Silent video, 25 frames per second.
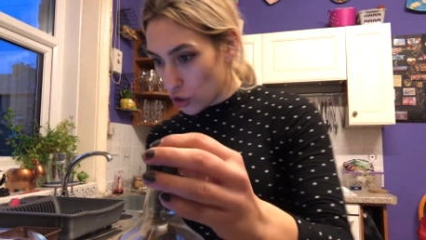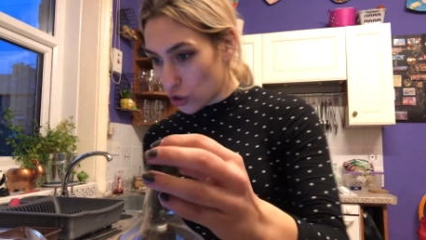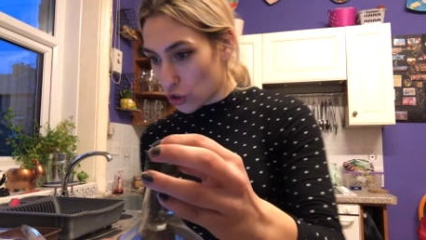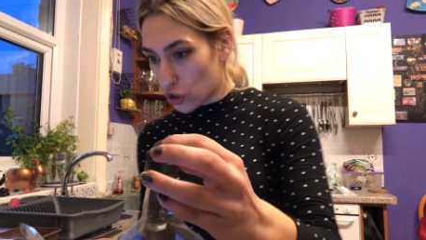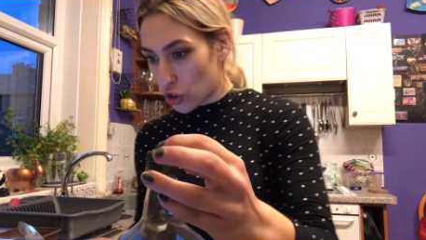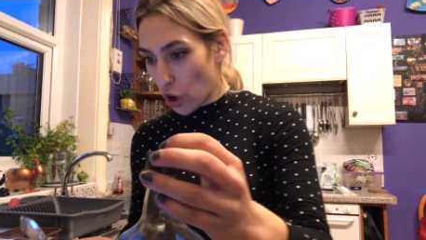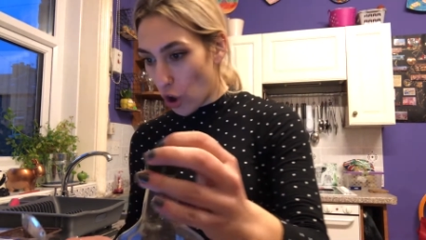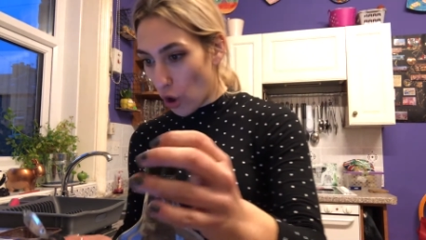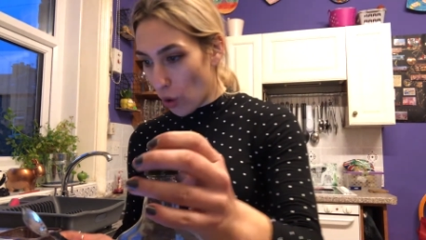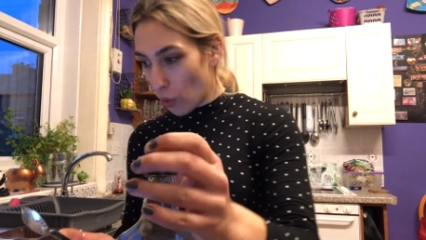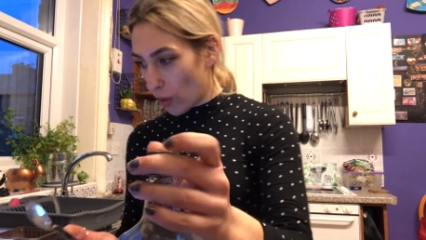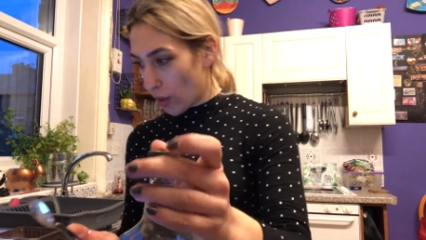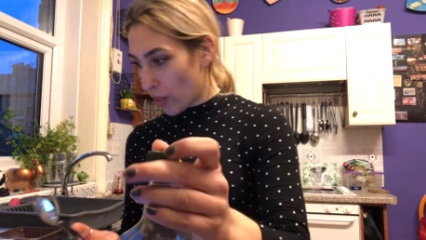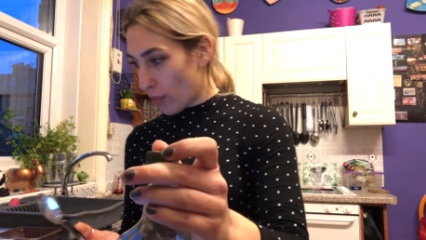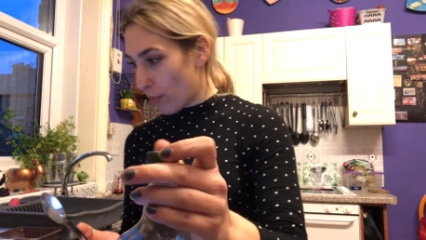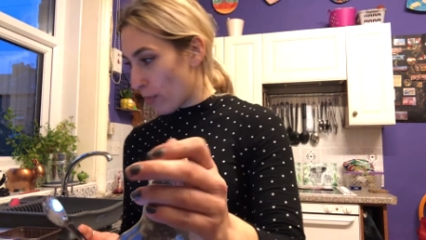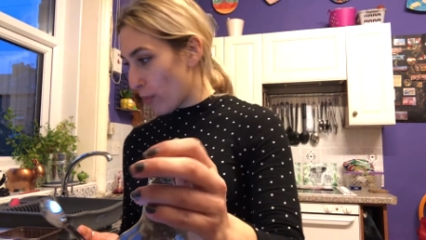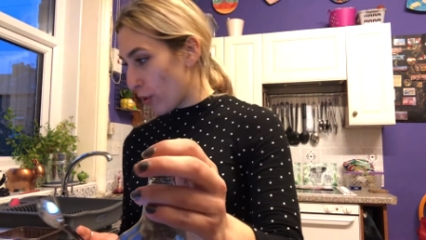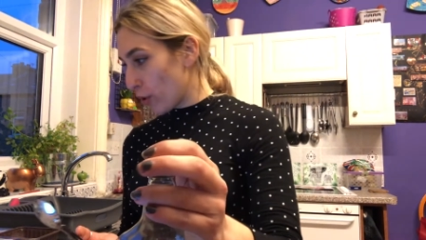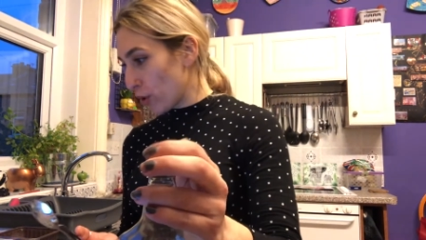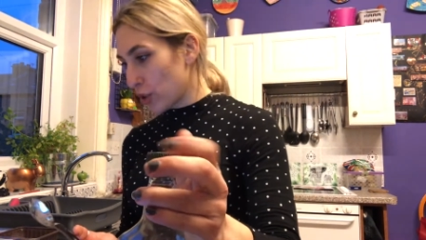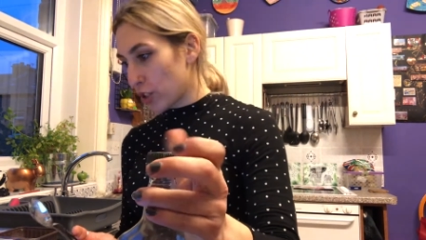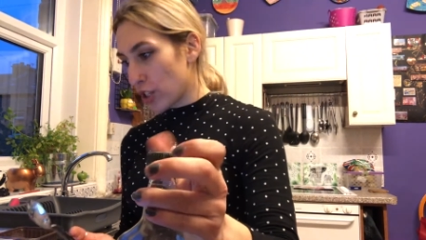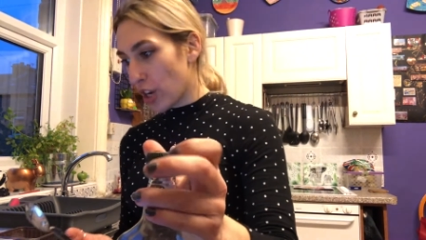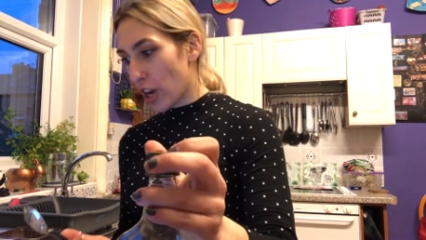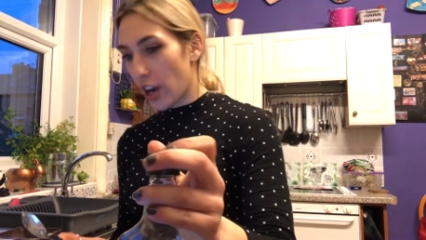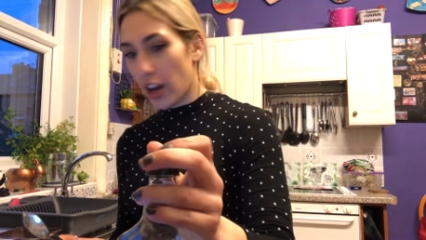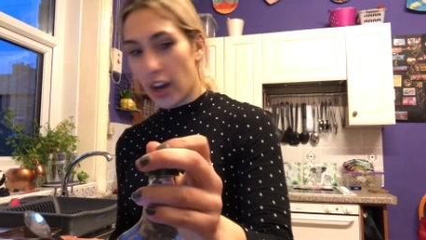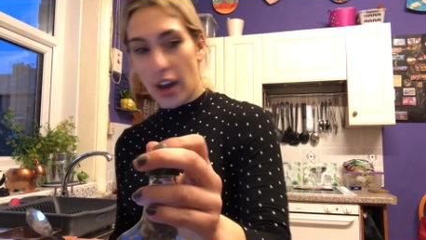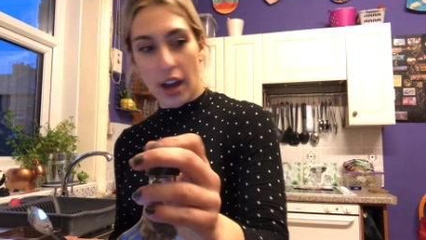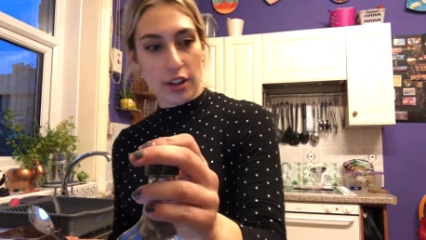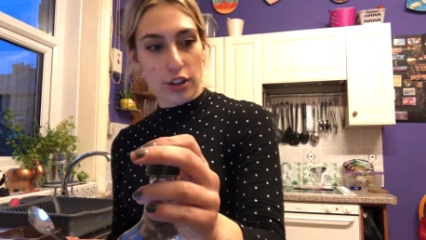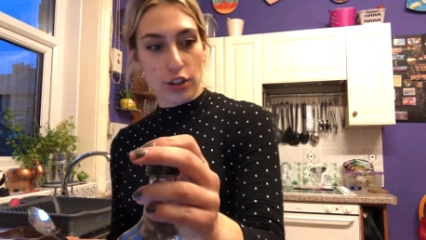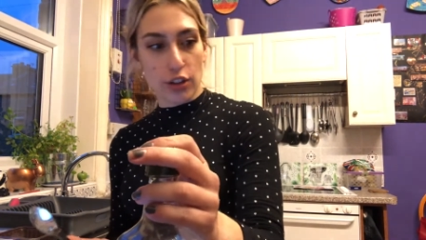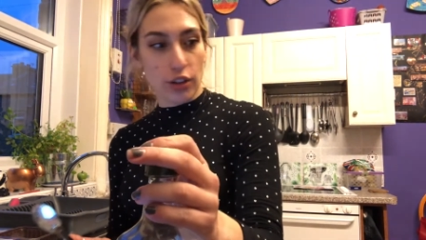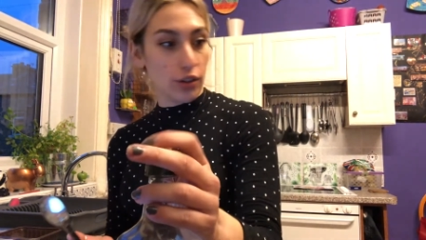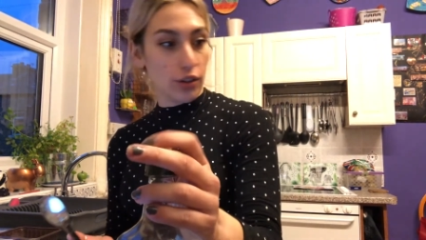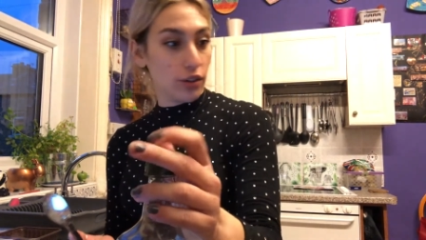dot with butter.
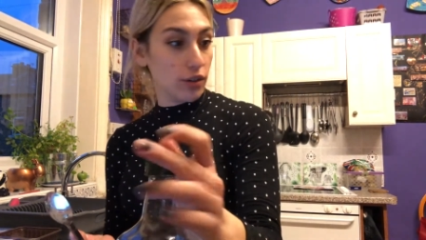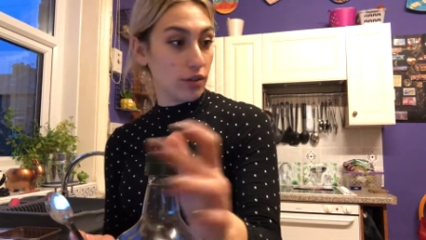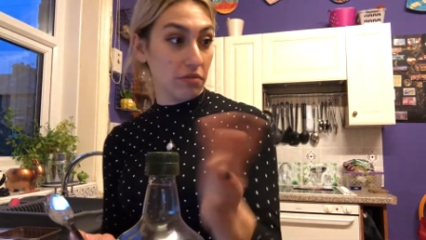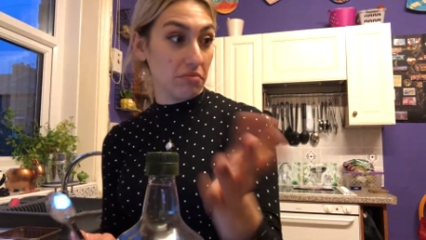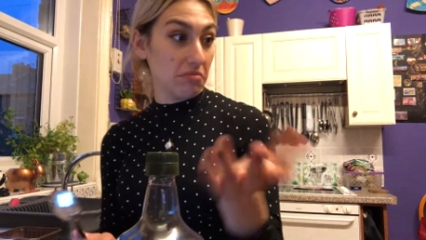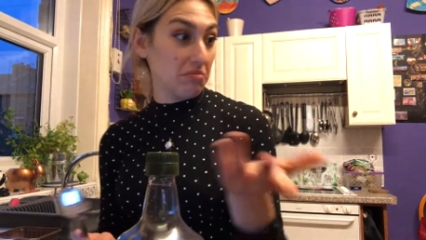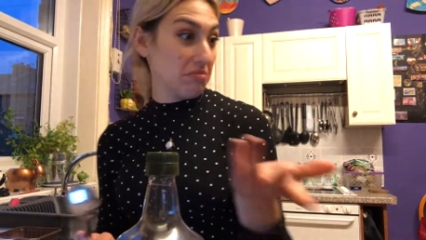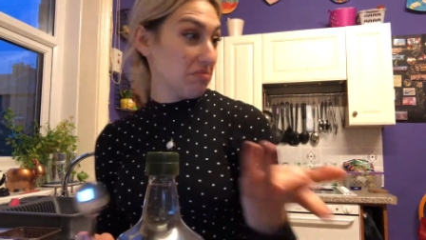I don't.